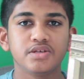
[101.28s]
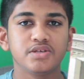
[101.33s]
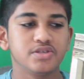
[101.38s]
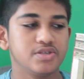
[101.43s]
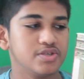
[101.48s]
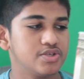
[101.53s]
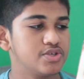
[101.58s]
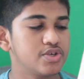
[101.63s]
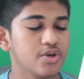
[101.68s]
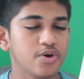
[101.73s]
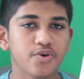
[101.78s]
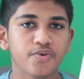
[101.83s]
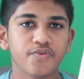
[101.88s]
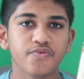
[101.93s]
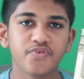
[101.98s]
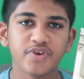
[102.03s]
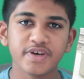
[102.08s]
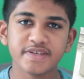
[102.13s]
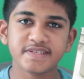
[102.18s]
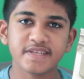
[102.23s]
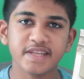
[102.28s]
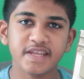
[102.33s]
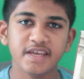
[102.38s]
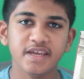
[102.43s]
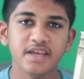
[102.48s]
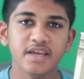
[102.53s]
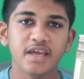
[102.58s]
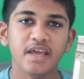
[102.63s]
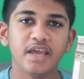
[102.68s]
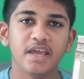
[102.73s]
So
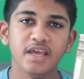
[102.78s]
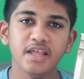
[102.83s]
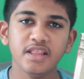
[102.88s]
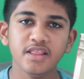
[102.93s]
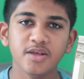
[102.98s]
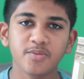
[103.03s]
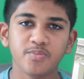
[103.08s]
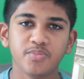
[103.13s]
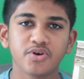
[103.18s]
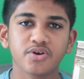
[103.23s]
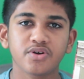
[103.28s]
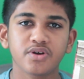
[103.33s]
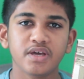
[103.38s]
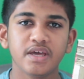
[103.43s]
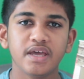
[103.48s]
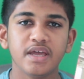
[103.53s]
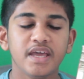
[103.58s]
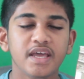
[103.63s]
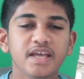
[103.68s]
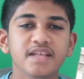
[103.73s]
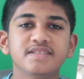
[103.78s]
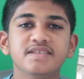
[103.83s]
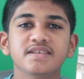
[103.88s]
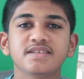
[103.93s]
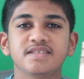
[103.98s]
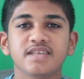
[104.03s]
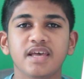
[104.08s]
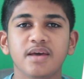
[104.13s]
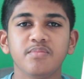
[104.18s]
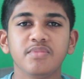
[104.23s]
firstly, in the book, it's a
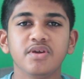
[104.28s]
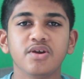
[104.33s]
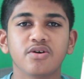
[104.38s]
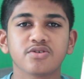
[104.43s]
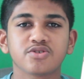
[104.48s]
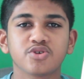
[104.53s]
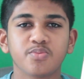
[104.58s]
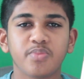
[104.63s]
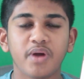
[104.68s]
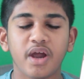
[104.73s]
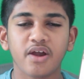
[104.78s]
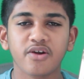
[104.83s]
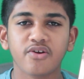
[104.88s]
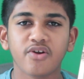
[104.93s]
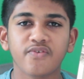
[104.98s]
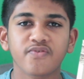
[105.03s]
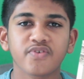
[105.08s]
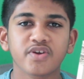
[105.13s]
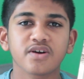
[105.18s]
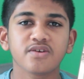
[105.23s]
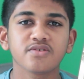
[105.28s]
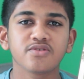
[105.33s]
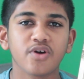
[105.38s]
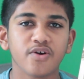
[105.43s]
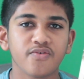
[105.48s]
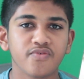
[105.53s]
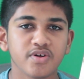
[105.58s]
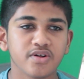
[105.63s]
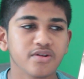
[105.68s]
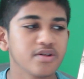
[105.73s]
semi-autobiographical
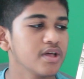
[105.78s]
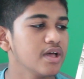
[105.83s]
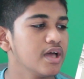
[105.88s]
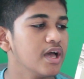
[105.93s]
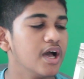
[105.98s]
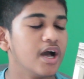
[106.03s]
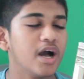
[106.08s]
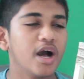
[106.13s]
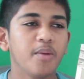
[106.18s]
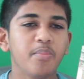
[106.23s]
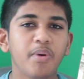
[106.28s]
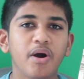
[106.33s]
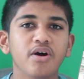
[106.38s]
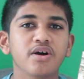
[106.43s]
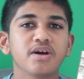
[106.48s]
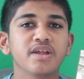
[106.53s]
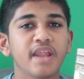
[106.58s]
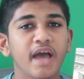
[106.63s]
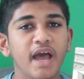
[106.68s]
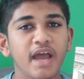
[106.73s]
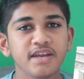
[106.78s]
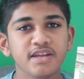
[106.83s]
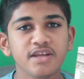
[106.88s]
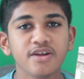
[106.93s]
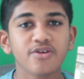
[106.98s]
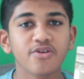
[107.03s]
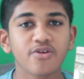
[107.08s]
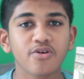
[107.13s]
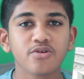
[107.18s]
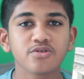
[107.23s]
novel about a
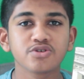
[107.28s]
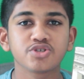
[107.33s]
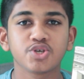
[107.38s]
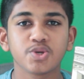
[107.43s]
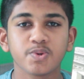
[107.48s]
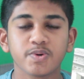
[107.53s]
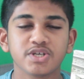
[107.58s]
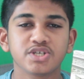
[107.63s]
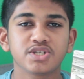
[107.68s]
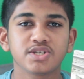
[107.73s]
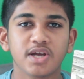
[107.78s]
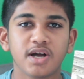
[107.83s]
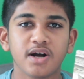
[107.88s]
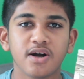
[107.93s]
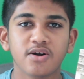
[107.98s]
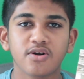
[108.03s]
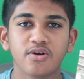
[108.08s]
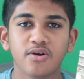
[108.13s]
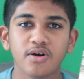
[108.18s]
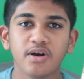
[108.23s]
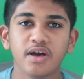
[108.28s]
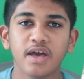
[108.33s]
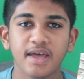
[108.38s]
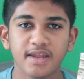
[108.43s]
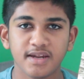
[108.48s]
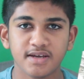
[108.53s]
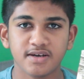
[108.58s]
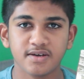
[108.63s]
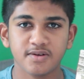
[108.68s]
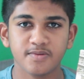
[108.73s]
9-year-old Jewish child called
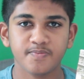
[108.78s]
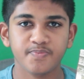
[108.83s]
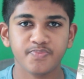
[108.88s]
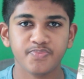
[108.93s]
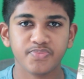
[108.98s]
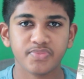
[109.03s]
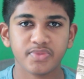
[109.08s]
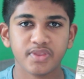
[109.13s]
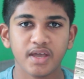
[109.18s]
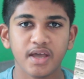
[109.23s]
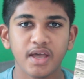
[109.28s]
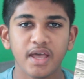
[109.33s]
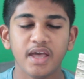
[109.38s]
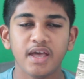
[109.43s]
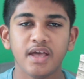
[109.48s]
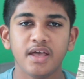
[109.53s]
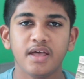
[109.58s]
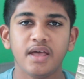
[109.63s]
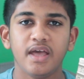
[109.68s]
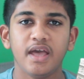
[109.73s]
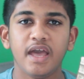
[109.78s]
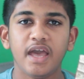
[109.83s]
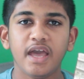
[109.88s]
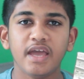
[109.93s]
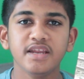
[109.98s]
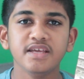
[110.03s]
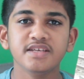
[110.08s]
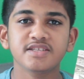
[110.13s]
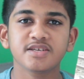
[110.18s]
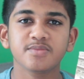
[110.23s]
Anna.
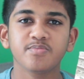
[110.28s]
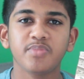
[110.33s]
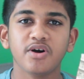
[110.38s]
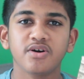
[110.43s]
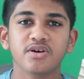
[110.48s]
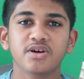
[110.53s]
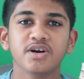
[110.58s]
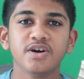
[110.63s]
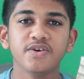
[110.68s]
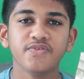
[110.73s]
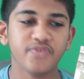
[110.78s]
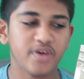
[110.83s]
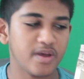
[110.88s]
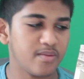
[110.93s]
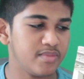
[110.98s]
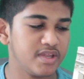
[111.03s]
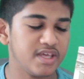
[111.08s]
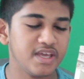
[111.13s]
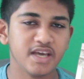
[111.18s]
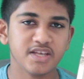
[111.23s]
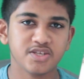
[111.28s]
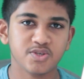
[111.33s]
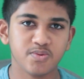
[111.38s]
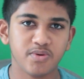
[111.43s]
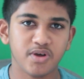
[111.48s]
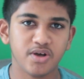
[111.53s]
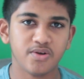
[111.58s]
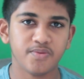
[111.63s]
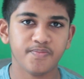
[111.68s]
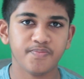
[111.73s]
And it's about her family as
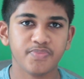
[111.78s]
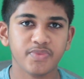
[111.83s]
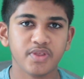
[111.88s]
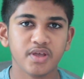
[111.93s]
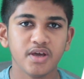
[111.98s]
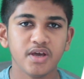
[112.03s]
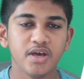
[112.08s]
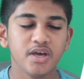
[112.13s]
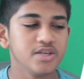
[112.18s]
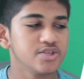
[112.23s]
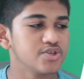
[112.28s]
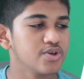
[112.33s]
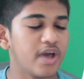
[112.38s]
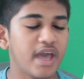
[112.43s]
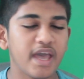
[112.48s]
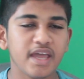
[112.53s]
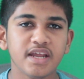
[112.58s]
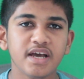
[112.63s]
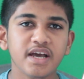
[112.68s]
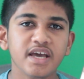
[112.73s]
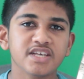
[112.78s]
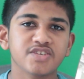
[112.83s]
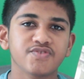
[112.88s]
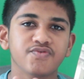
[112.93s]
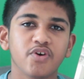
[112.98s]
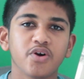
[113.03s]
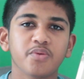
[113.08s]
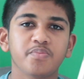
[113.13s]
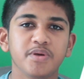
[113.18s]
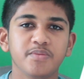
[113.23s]
well. So Anna has
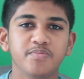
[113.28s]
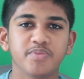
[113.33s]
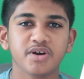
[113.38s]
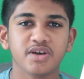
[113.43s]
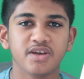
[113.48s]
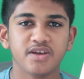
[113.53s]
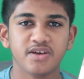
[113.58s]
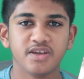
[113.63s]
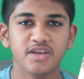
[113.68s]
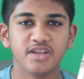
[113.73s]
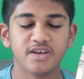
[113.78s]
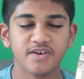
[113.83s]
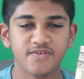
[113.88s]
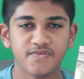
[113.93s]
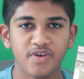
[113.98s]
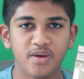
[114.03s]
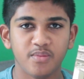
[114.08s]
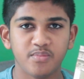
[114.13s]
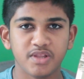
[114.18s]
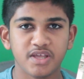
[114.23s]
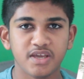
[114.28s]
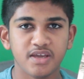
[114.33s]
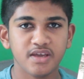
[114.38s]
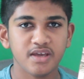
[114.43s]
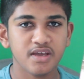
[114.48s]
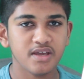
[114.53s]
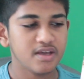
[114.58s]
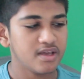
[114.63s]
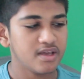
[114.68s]
4 people in her family.